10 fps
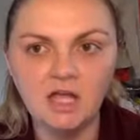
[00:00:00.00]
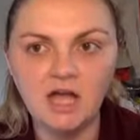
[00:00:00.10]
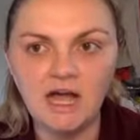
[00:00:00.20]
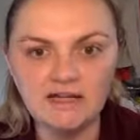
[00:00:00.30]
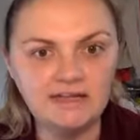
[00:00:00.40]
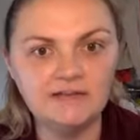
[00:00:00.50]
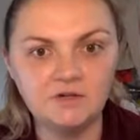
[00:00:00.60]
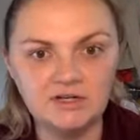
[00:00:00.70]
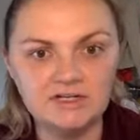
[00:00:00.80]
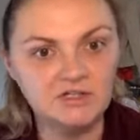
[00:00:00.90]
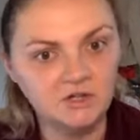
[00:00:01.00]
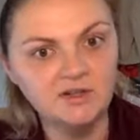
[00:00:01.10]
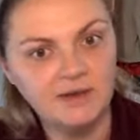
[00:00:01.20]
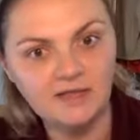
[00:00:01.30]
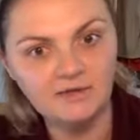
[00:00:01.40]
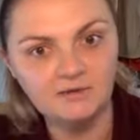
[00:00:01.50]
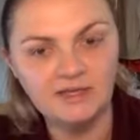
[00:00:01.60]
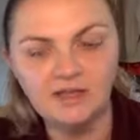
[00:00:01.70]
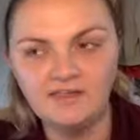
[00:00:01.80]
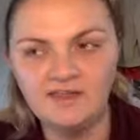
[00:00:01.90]
I can get their kid to go to the bathroom.
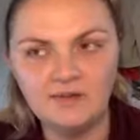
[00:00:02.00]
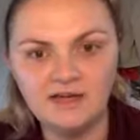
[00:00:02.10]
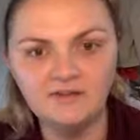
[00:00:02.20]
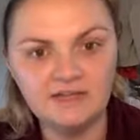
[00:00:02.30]
Like the amount of